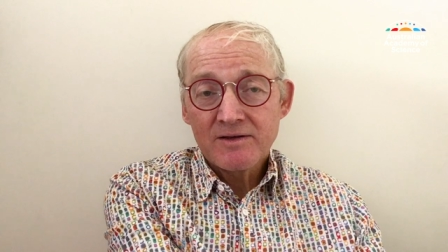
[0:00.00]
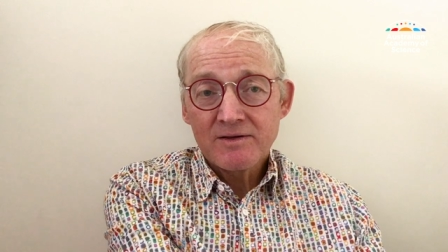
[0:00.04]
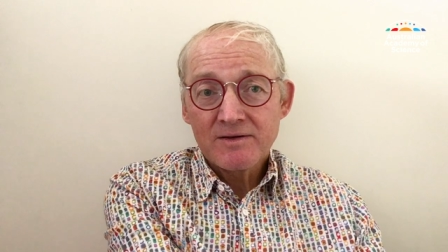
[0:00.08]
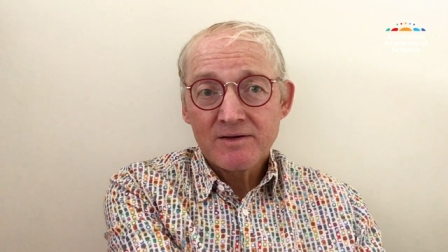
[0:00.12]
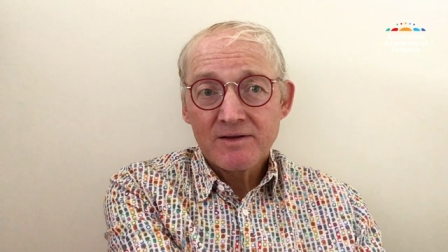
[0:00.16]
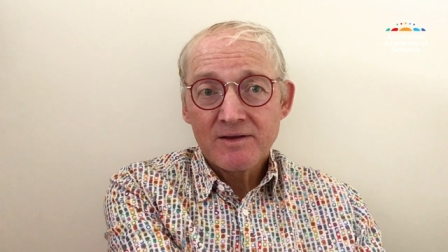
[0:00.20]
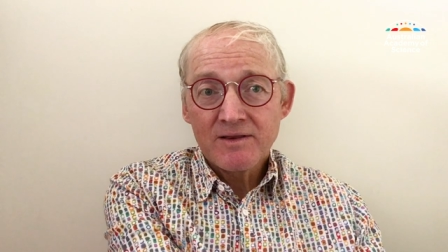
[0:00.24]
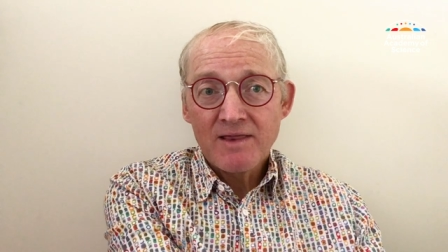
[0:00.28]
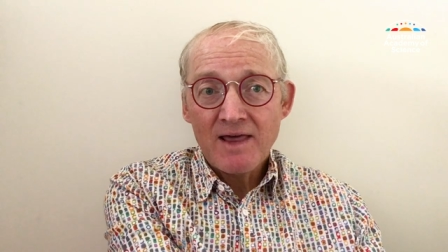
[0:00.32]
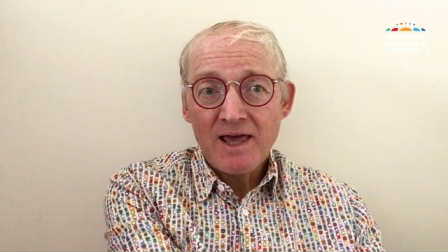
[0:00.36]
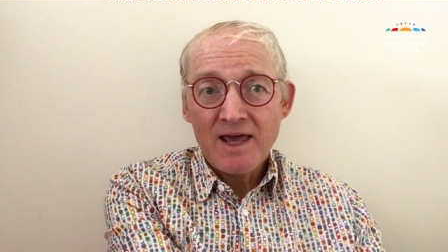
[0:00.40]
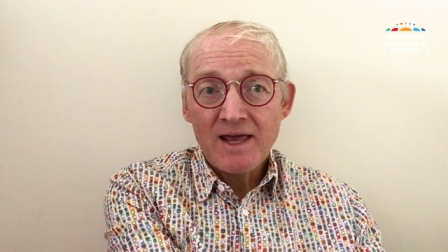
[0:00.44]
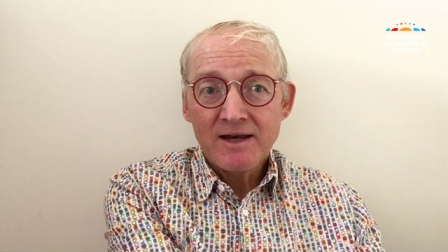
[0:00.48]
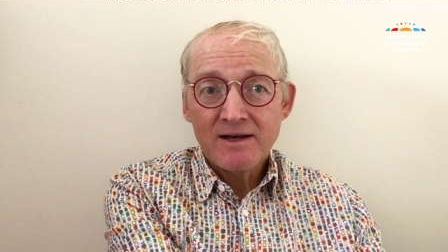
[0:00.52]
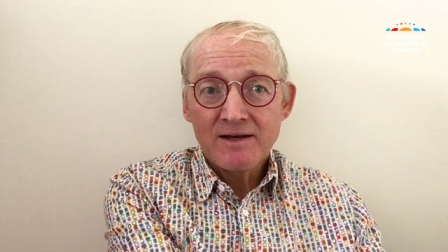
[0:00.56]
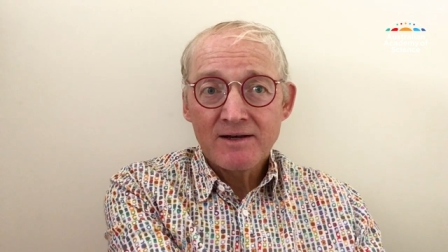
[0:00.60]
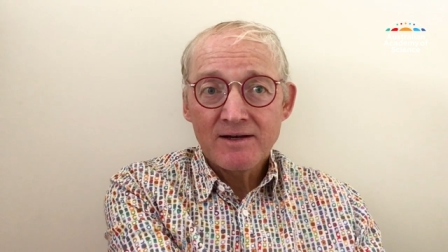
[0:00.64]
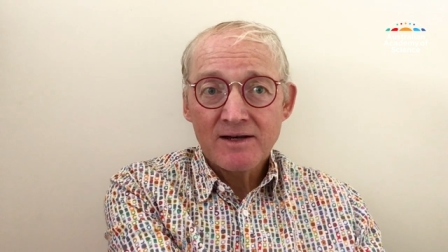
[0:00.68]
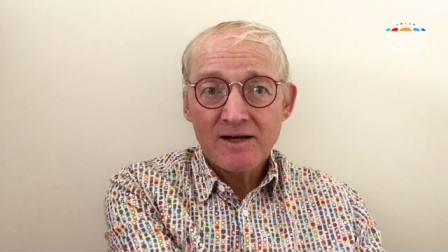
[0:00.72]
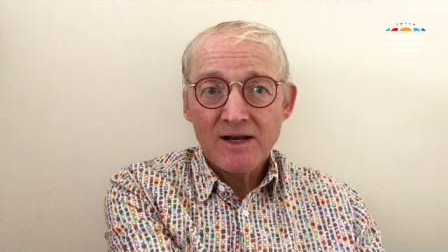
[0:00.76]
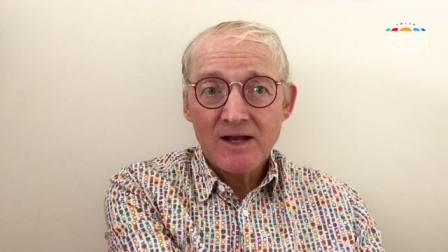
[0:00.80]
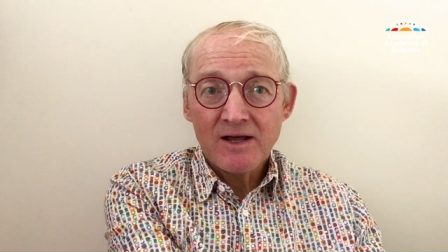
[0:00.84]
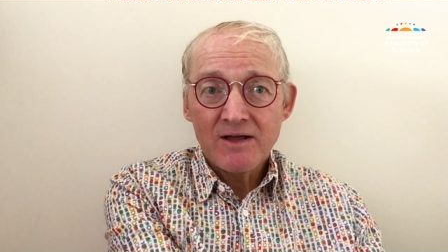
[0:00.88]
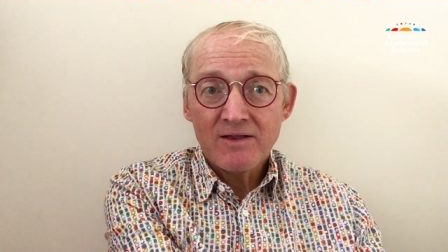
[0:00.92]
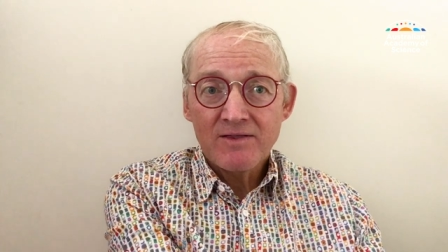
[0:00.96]

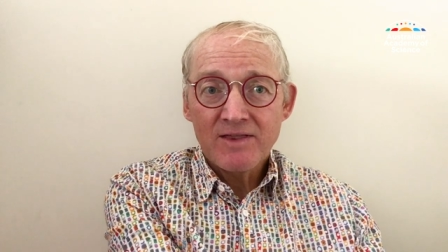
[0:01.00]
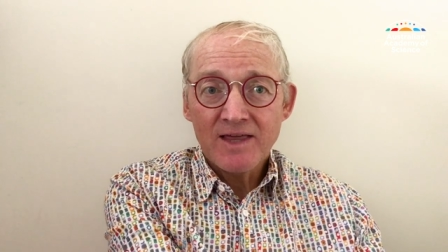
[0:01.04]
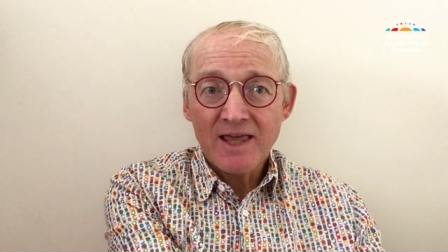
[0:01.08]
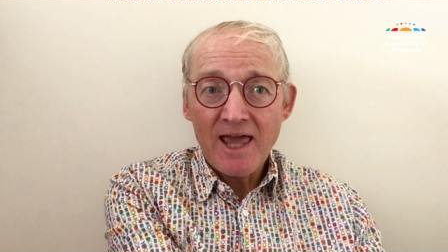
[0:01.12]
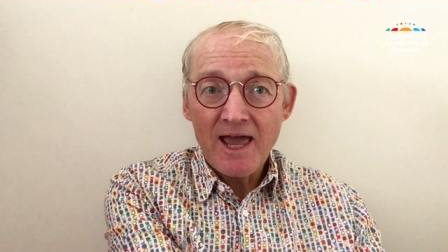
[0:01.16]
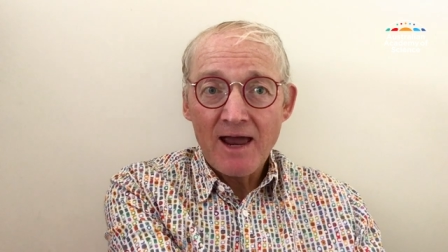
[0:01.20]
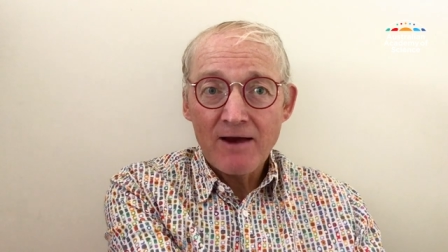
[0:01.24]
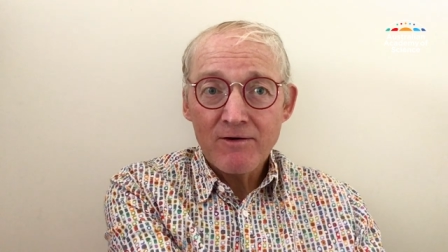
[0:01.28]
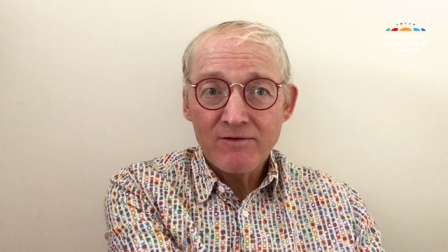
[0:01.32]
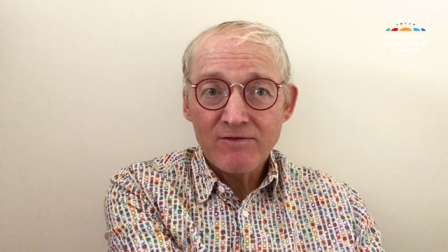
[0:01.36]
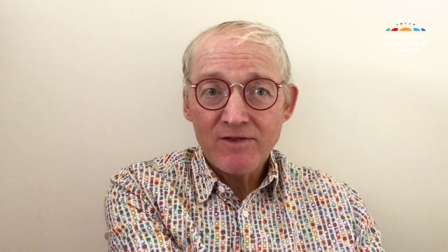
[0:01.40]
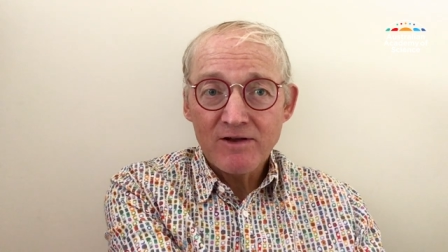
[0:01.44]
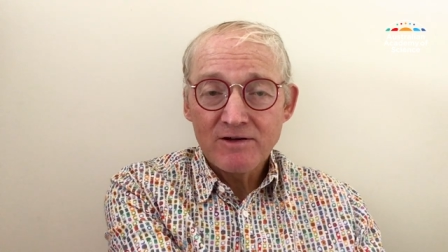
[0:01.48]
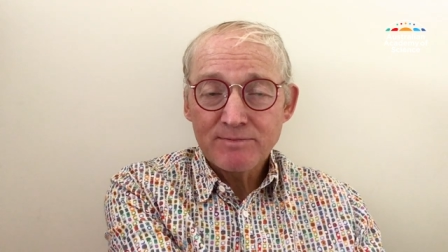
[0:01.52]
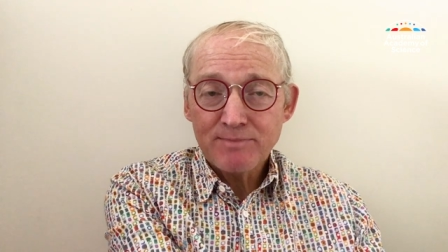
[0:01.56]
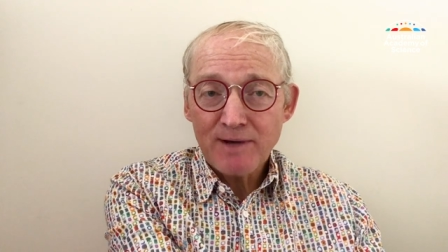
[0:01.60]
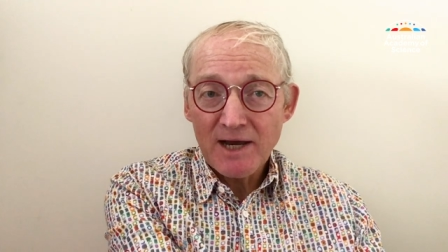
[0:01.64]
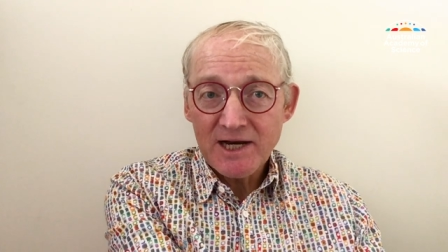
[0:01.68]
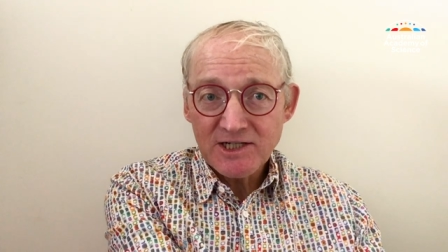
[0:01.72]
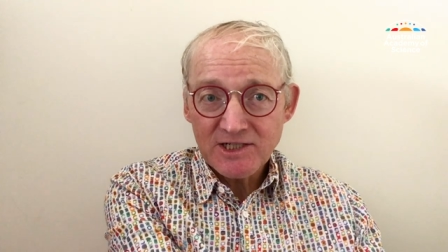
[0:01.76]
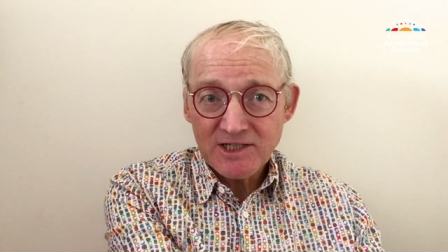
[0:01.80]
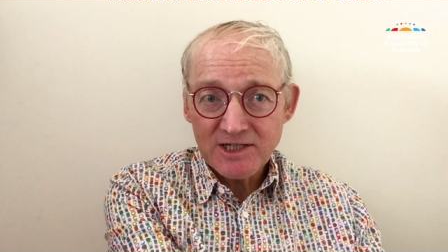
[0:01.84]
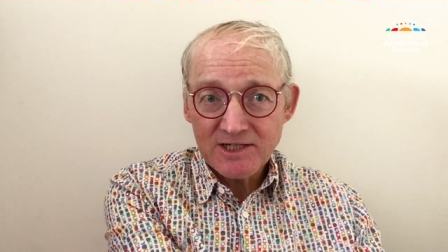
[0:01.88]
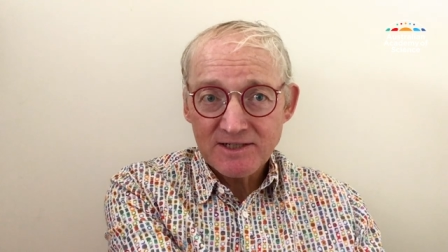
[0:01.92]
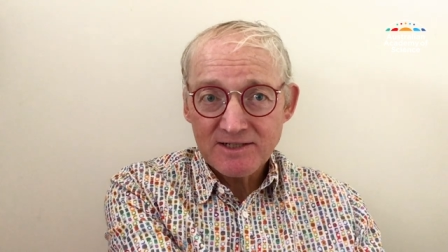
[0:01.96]
then uh, the care of those
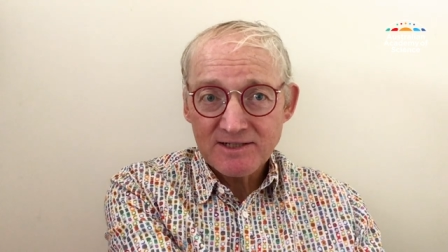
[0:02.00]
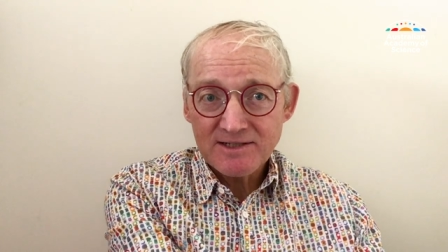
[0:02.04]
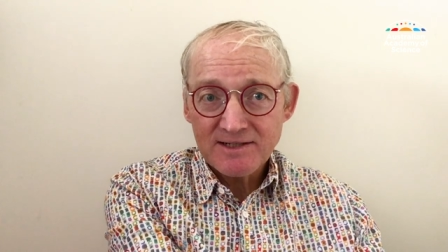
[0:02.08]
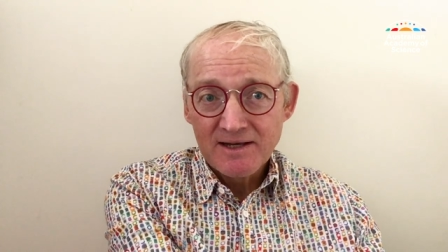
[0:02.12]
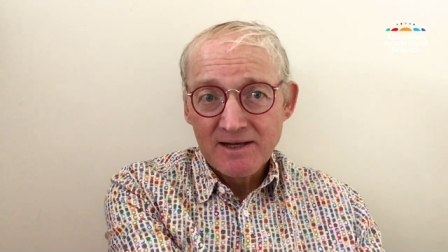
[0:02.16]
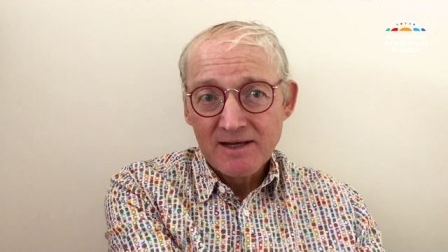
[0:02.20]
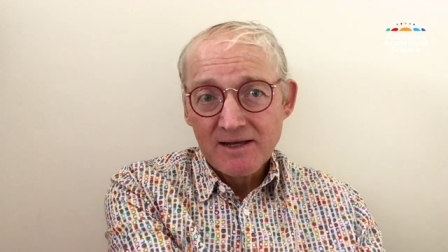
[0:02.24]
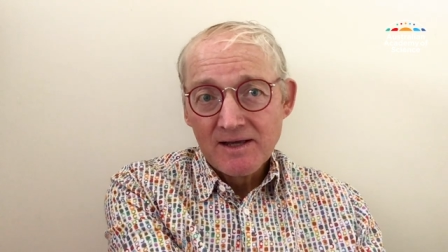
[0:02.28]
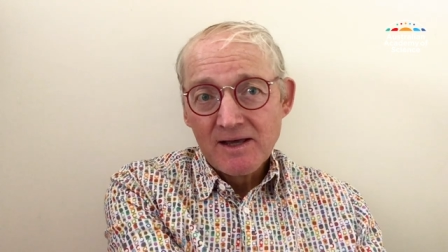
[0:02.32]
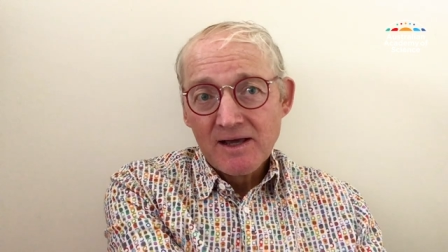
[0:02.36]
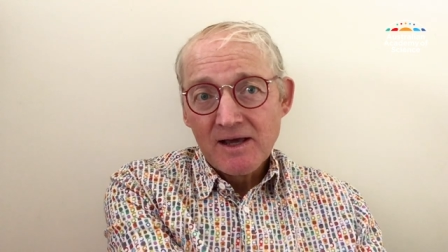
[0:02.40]
patients